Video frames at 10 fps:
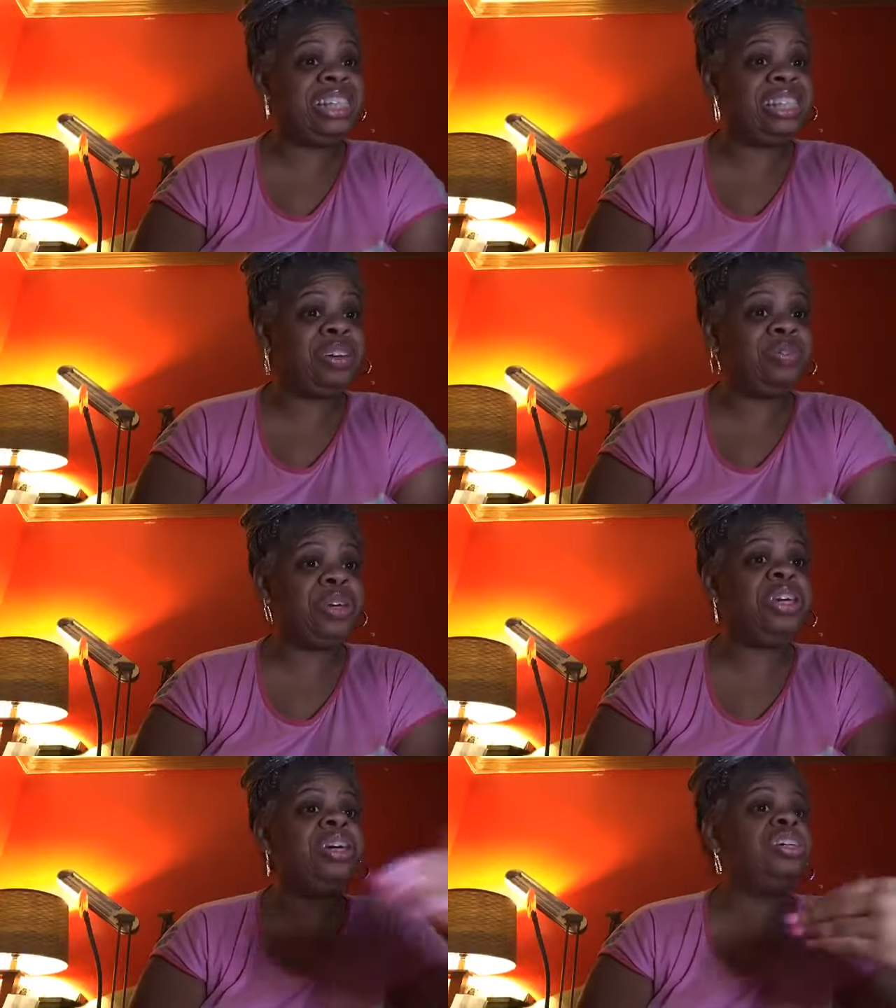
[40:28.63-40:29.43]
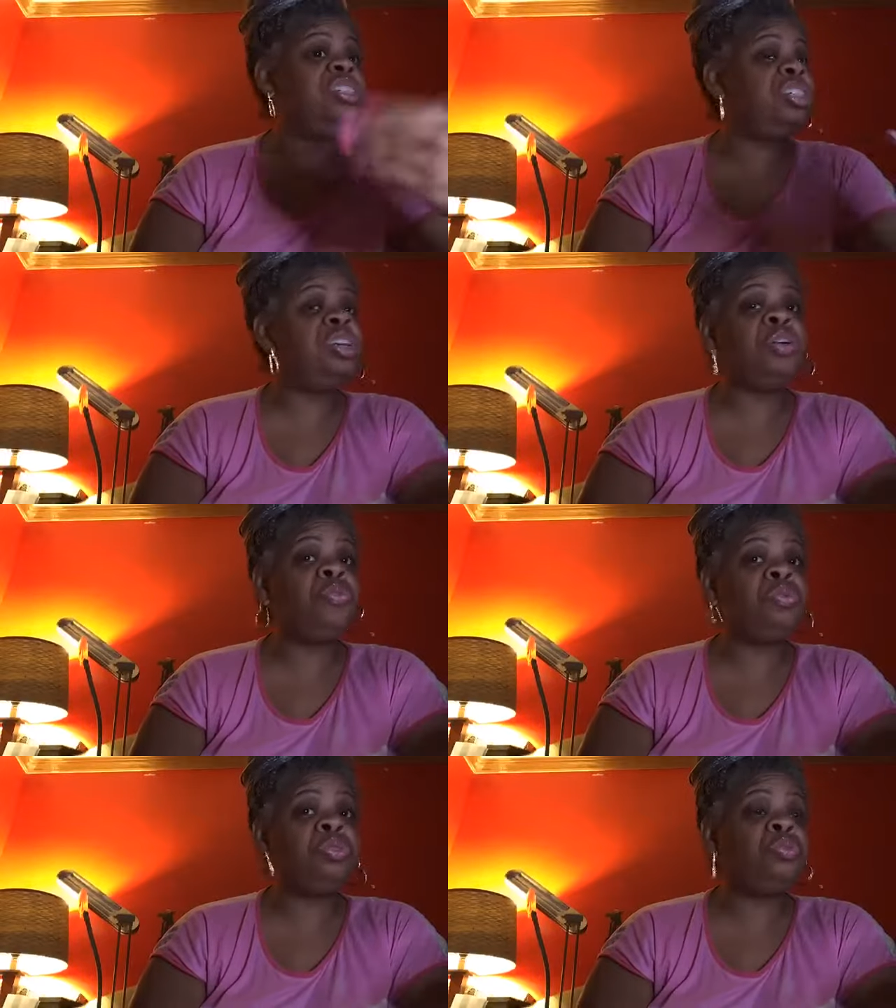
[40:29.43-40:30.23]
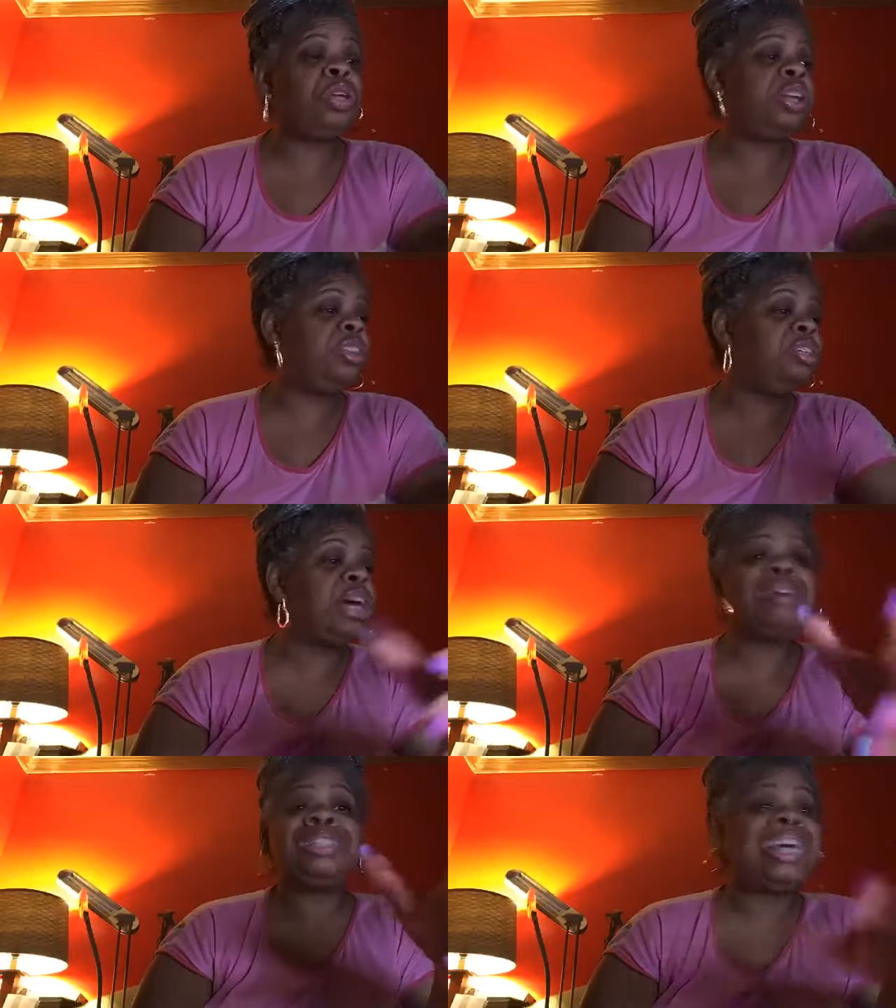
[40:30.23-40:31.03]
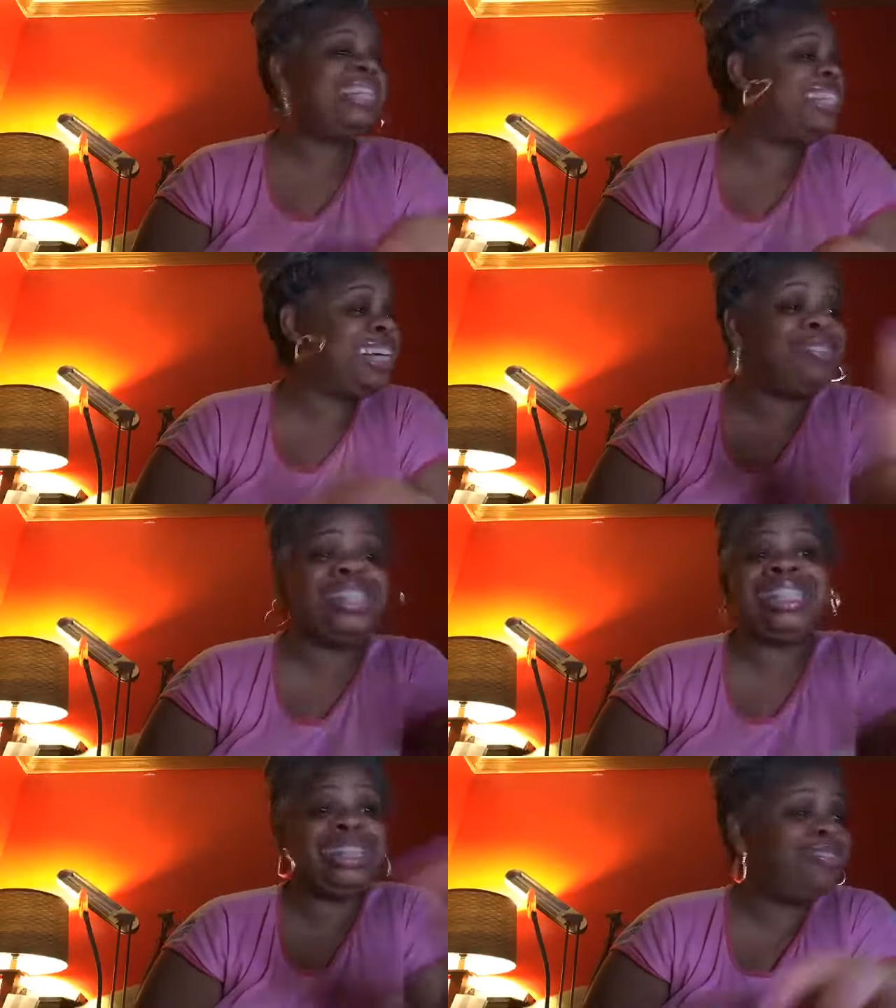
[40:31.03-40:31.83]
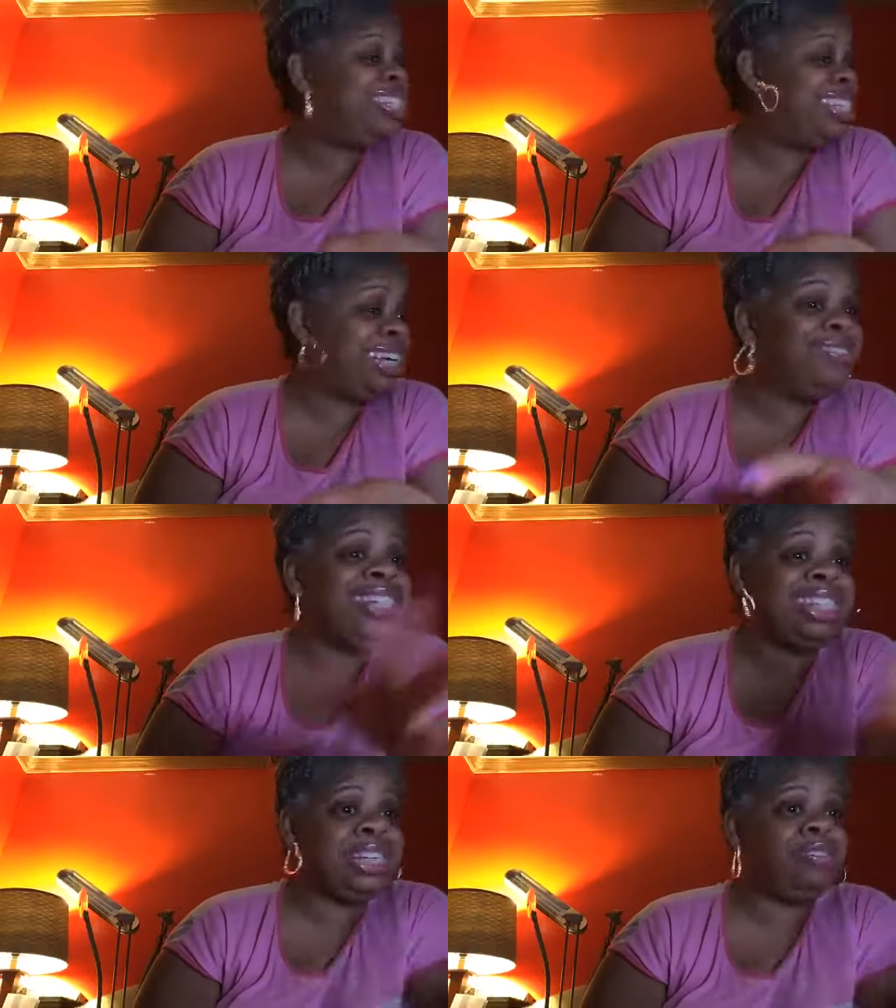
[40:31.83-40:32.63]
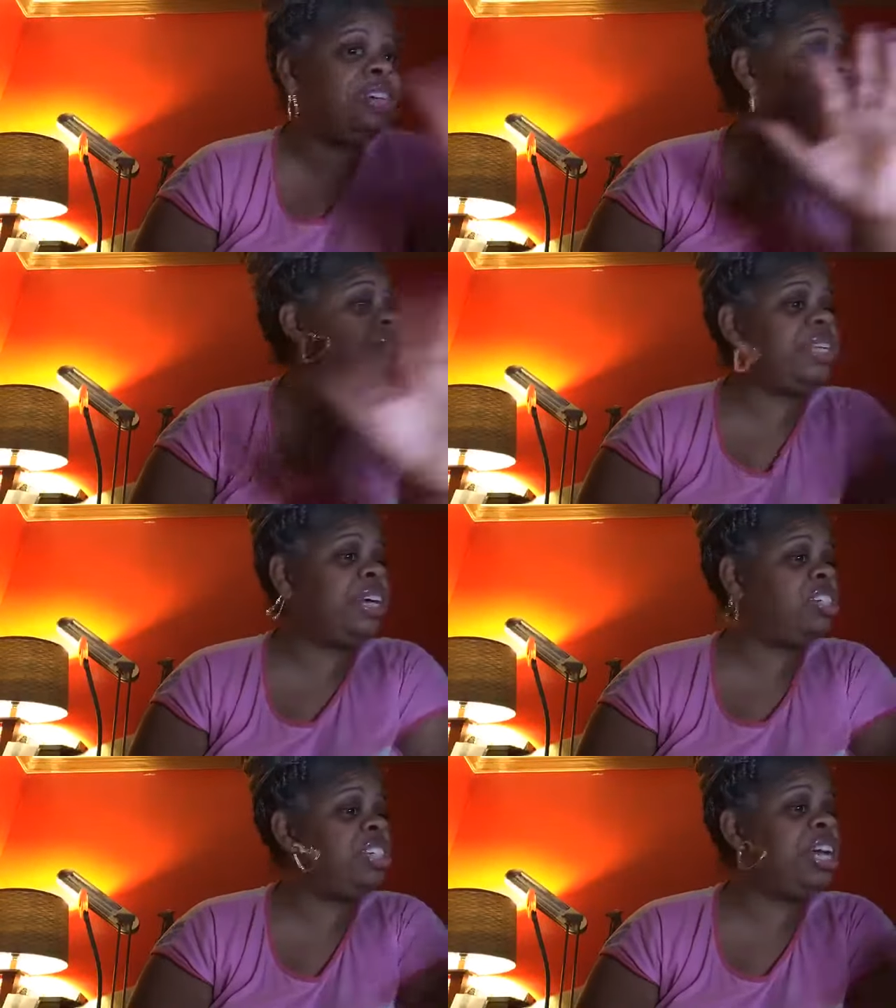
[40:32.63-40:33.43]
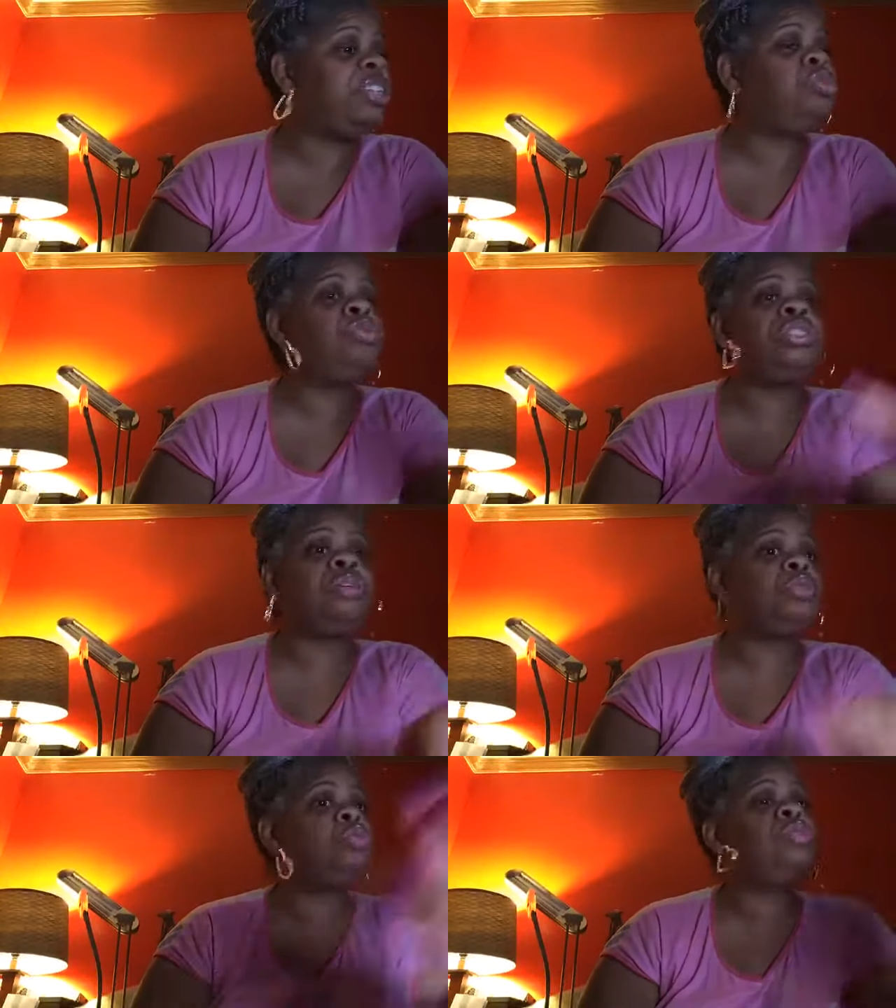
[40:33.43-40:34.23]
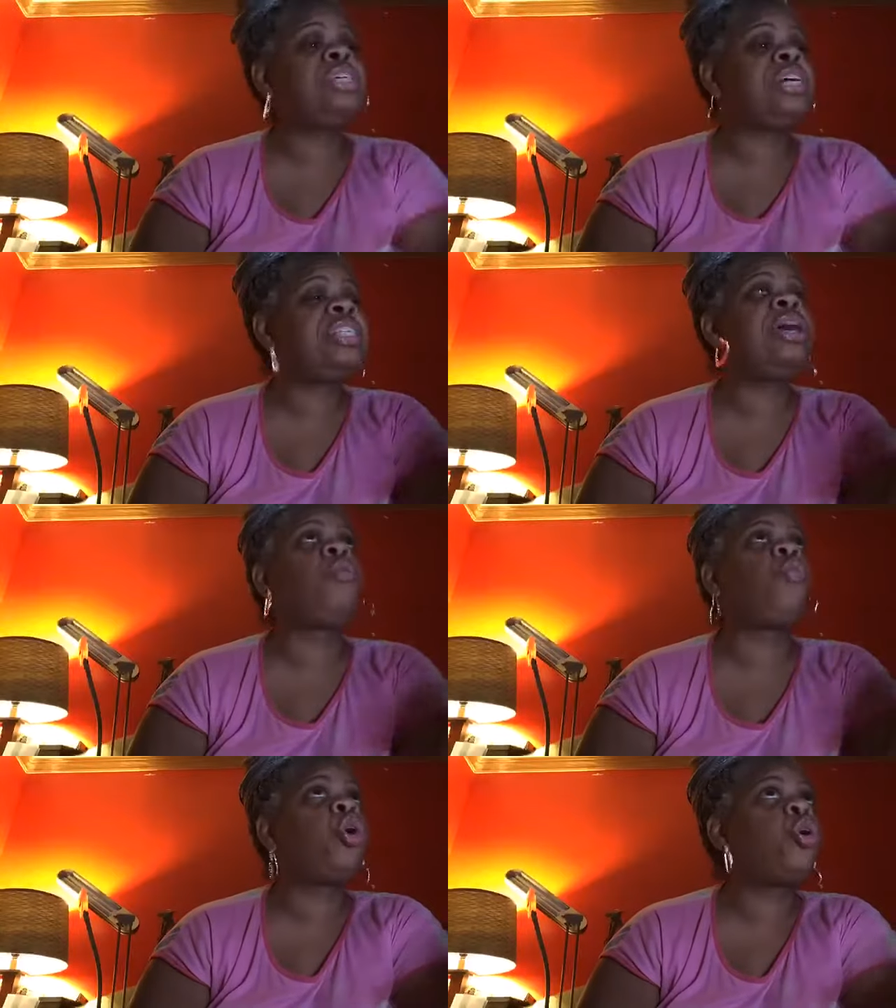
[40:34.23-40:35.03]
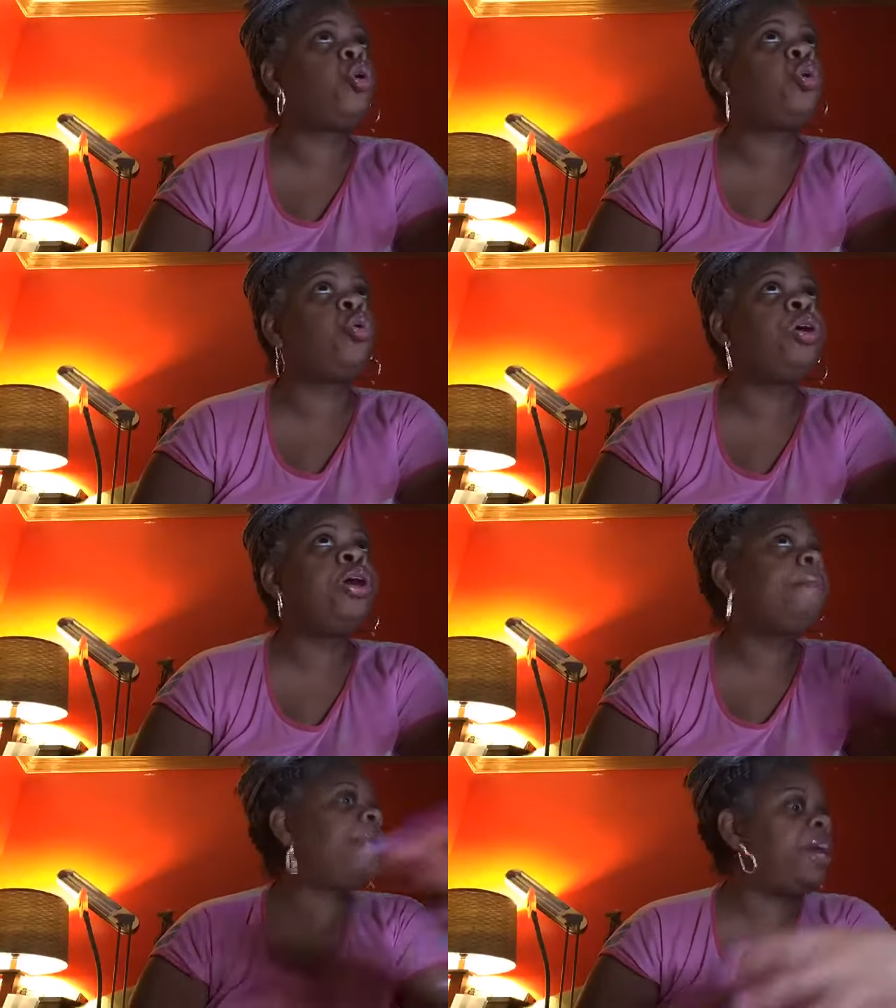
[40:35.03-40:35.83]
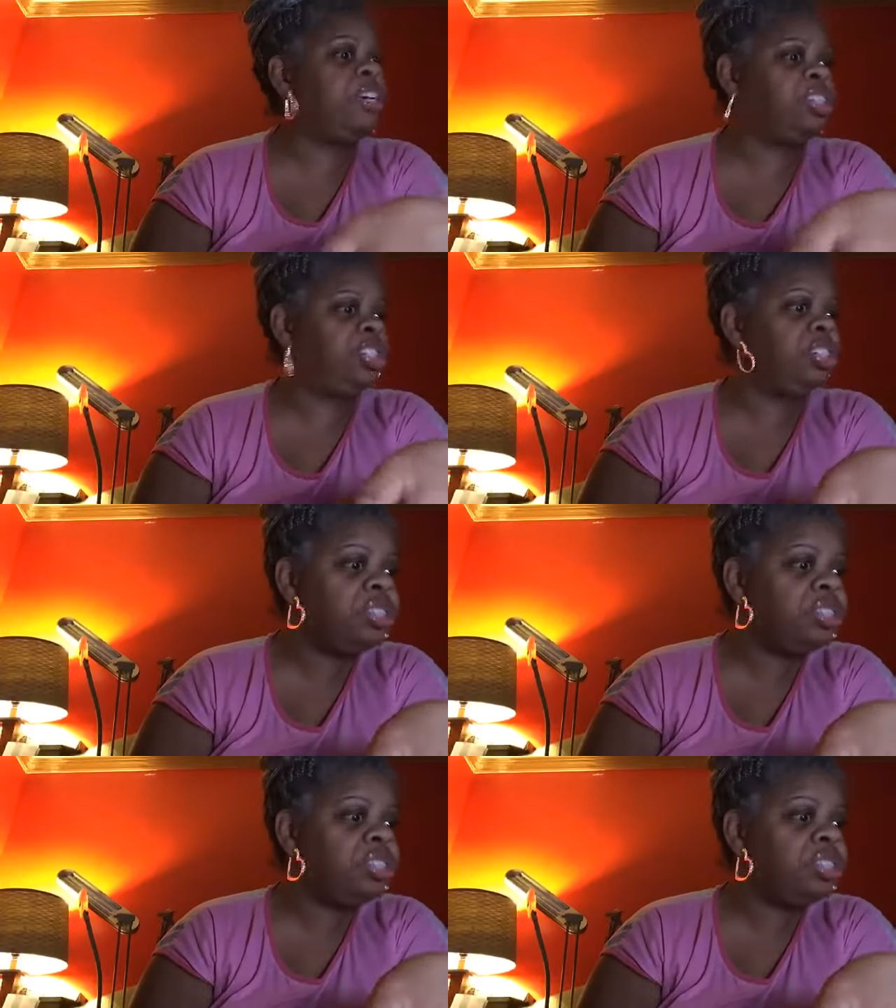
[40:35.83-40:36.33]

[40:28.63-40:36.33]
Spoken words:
When I say Siri, she don't do nothing. I'm saying Siri, Siri, Siri, Siri, and she not doing something. As soon as I say a word,